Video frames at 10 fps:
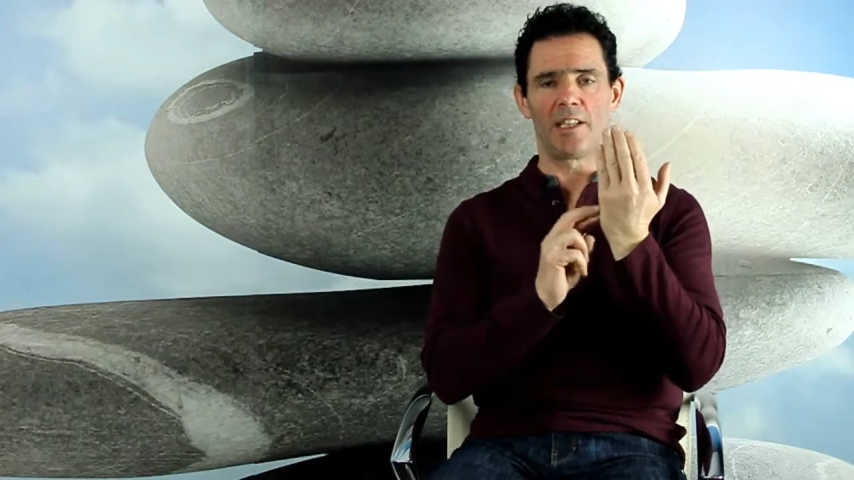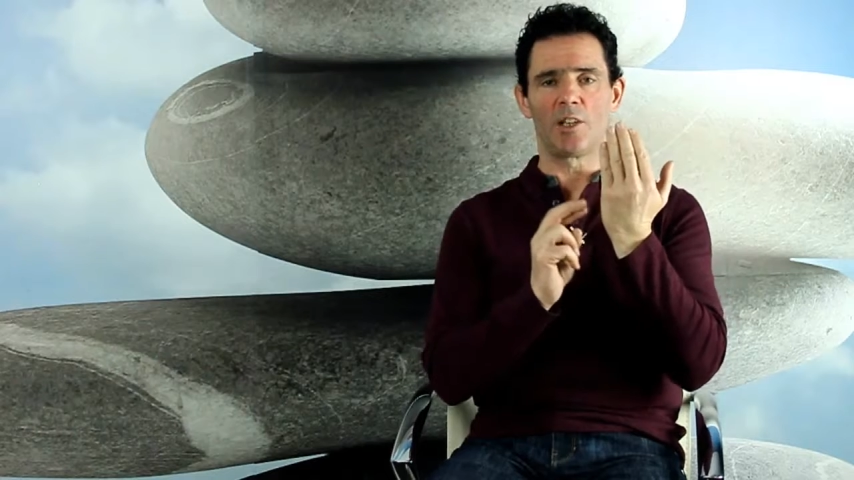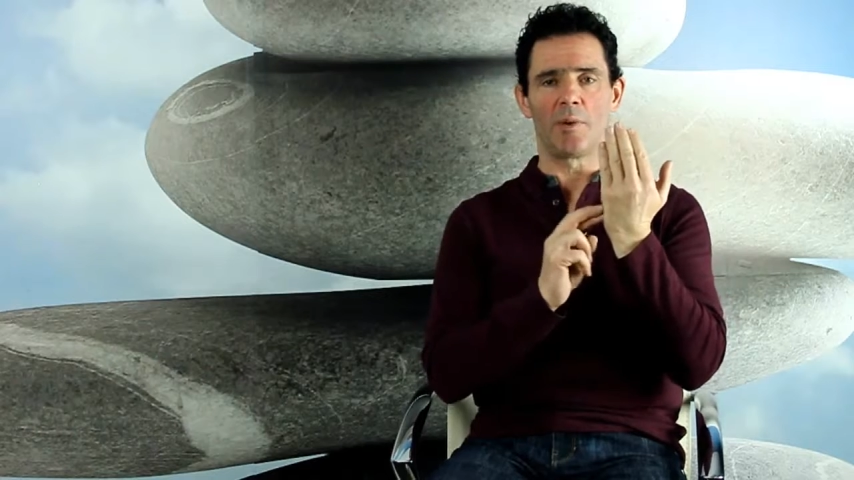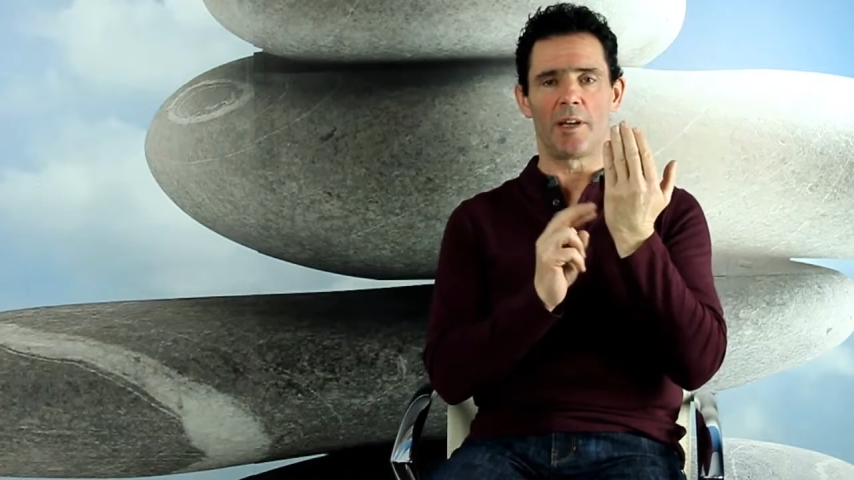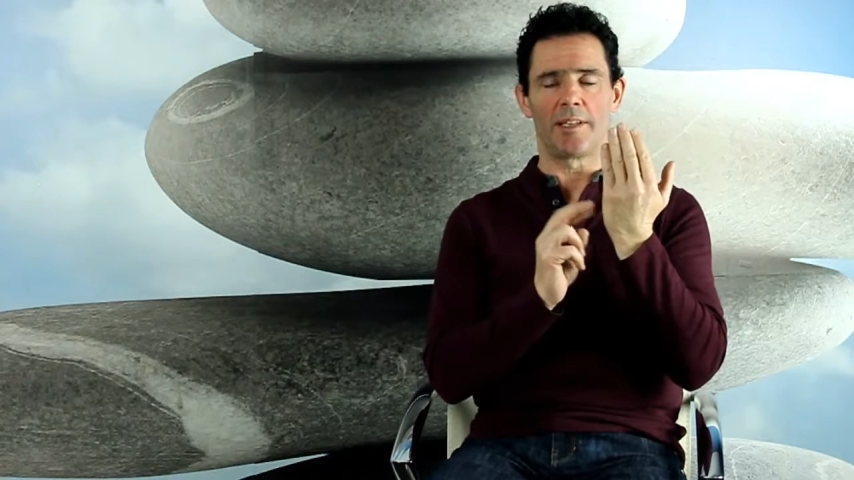in
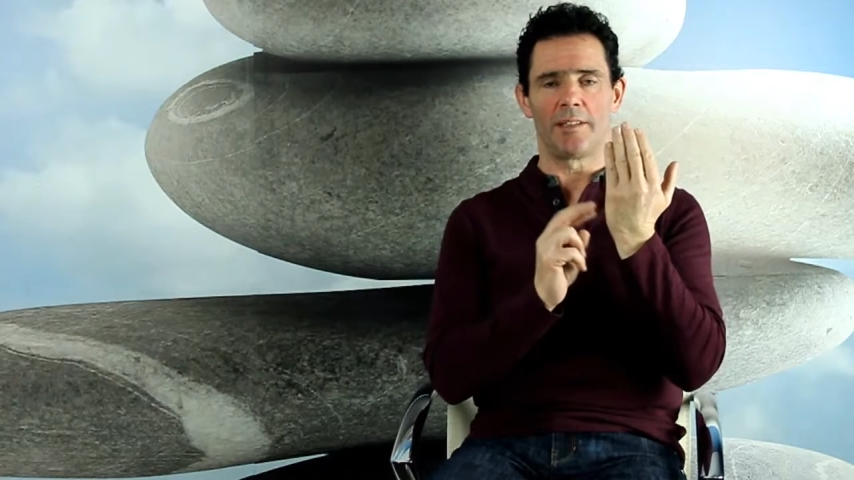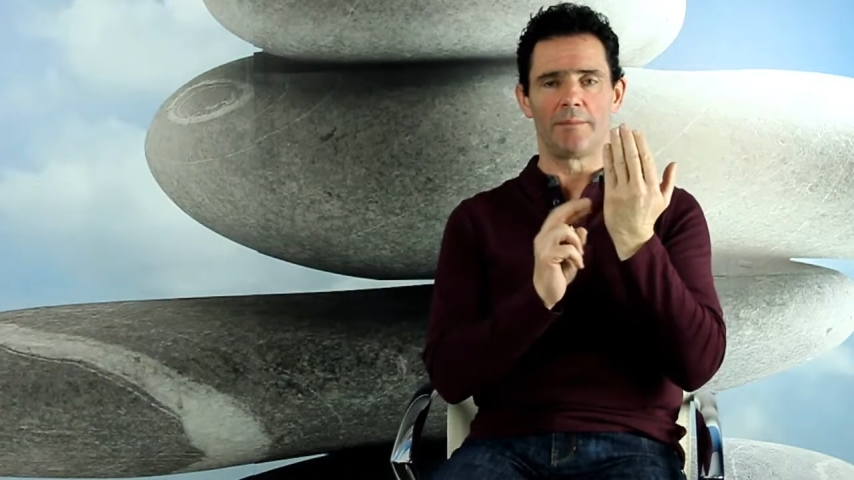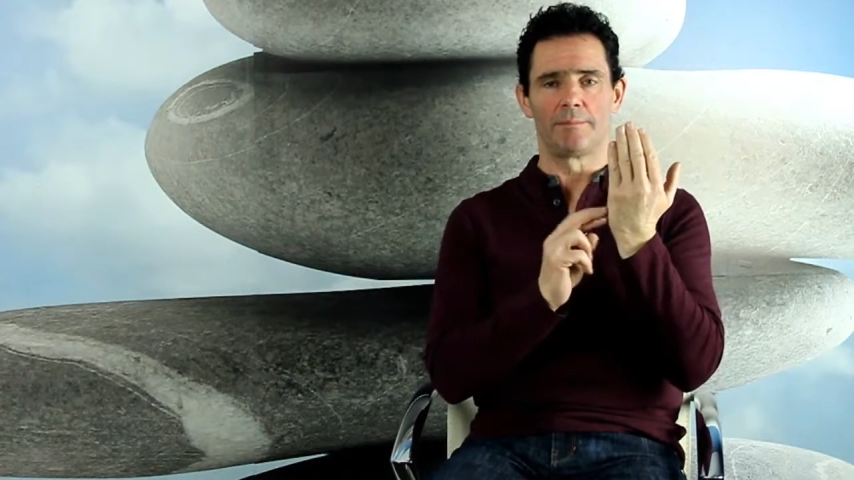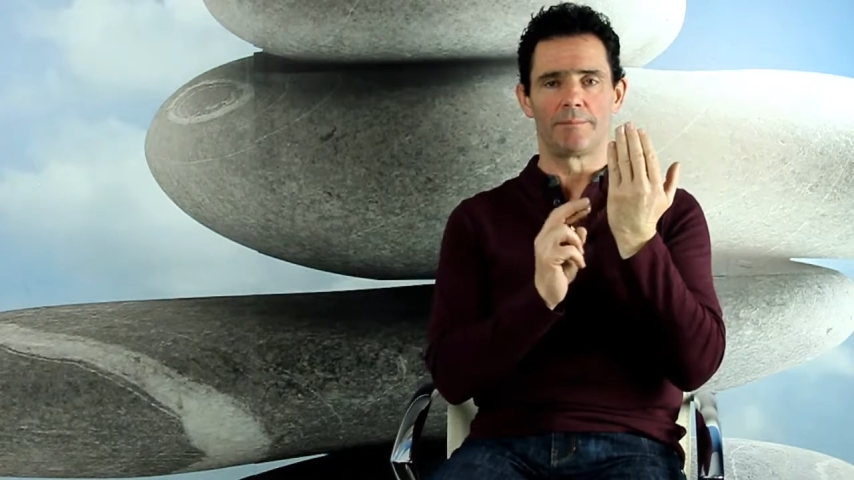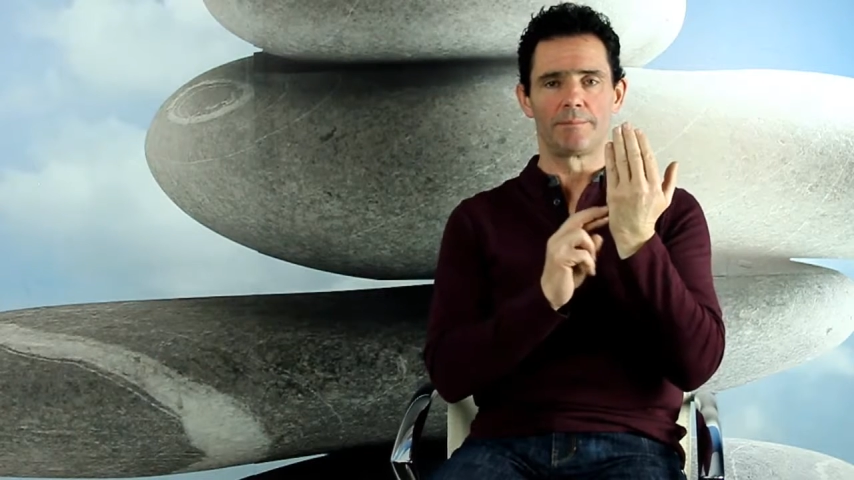your body,
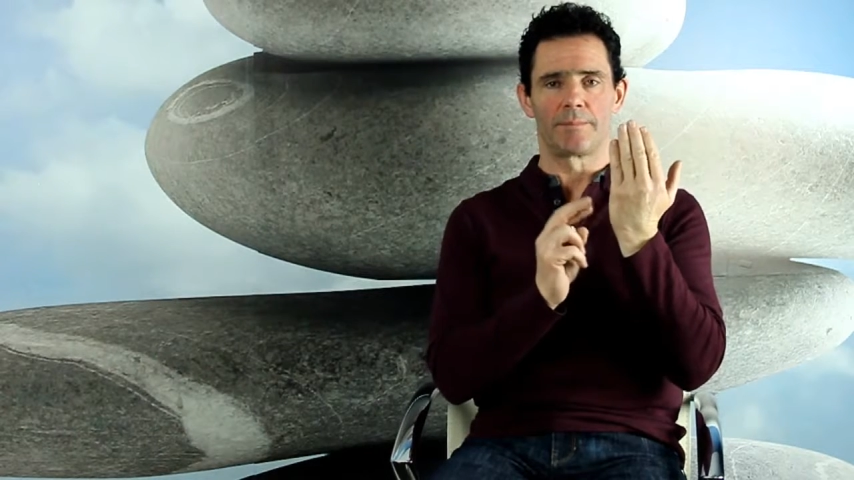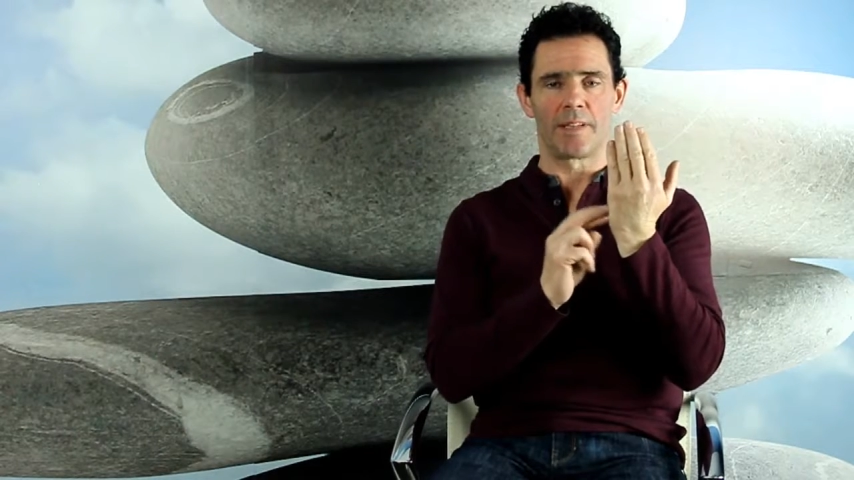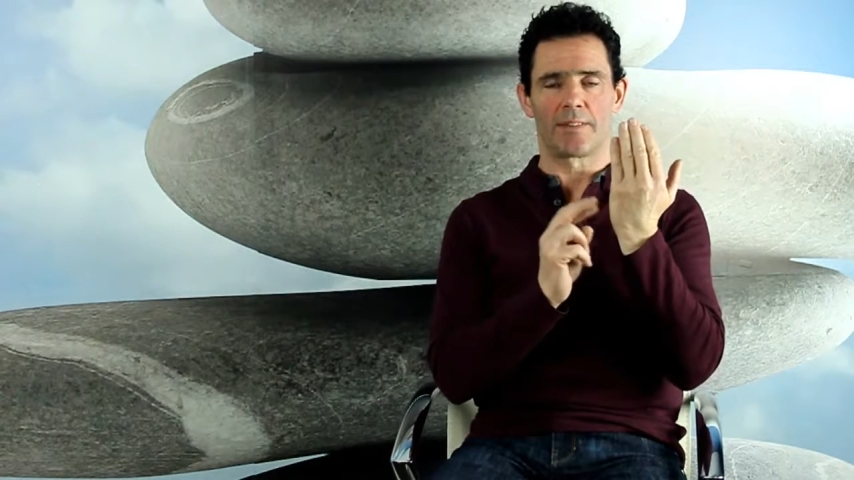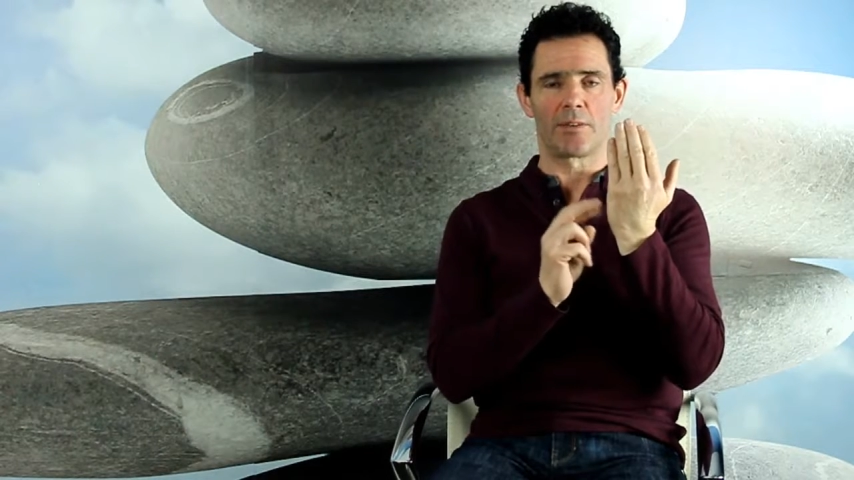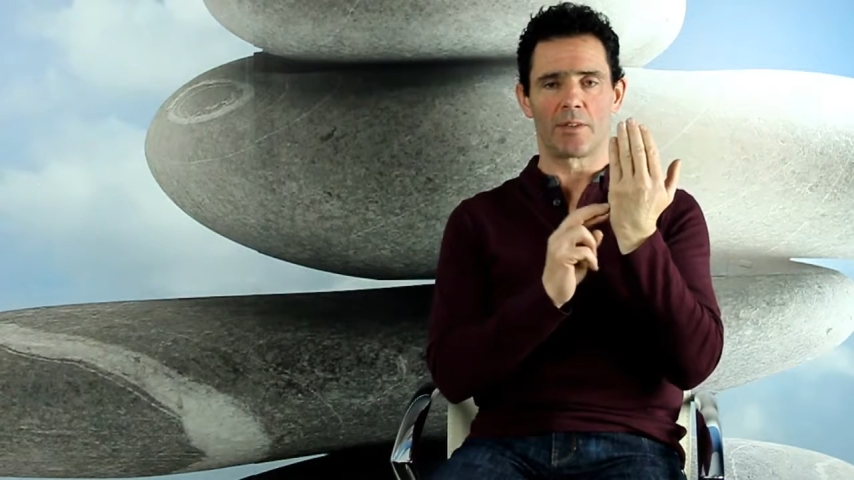
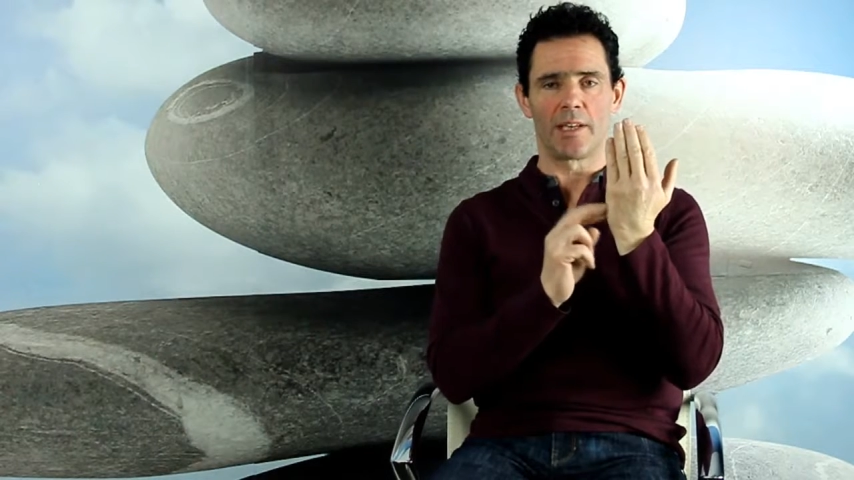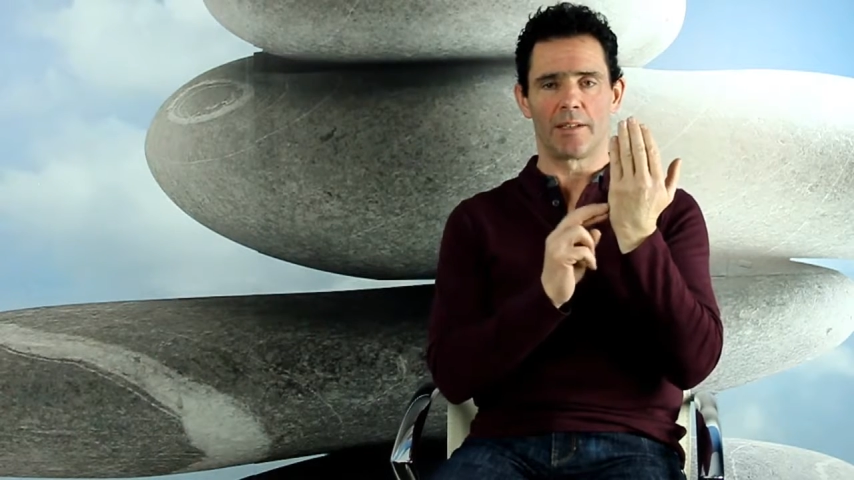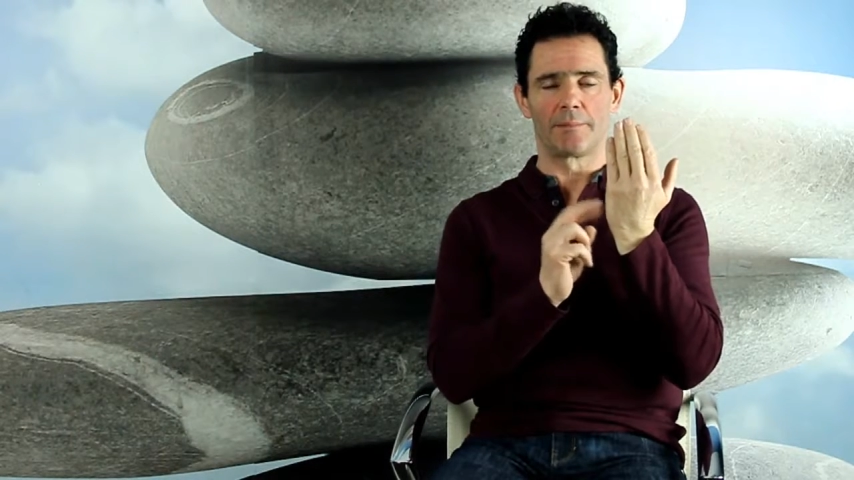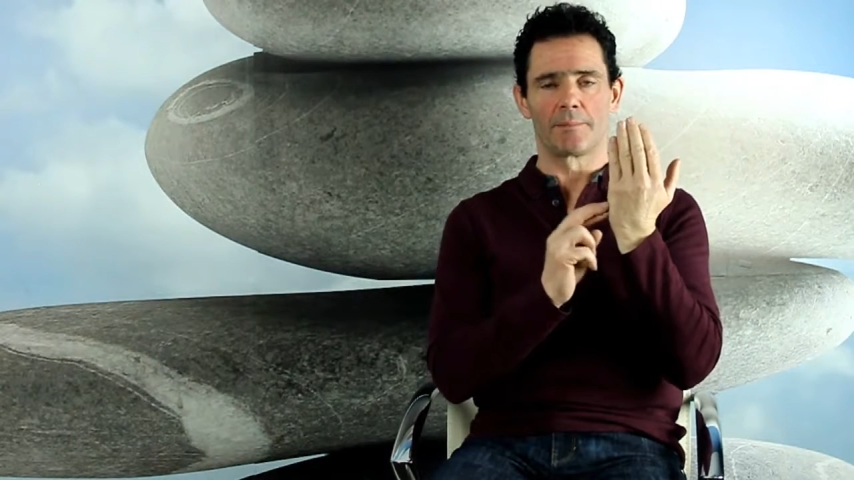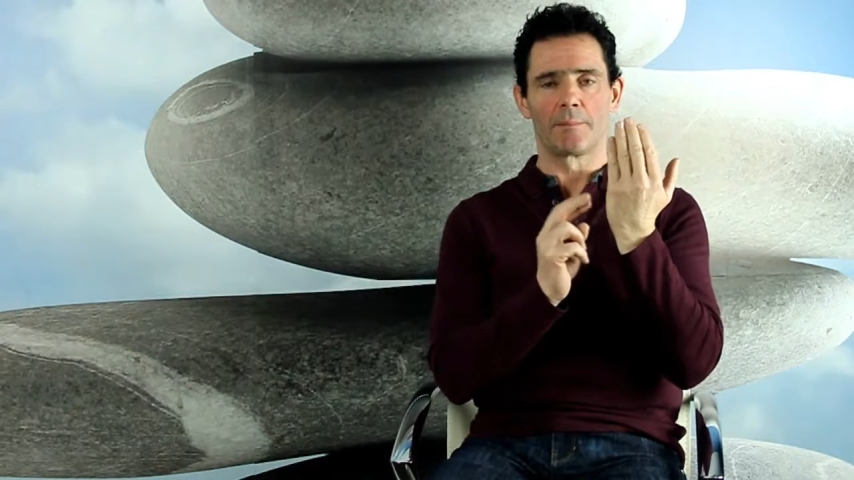that's okay.